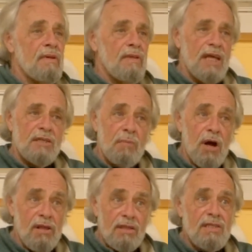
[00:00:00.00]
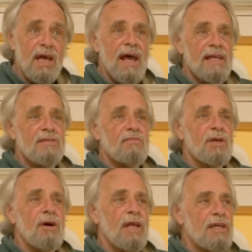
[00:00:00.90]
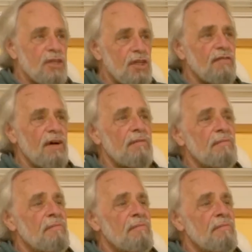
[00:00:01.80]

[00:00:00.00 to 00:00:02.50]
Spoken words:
That's part of the science. We call that jiva.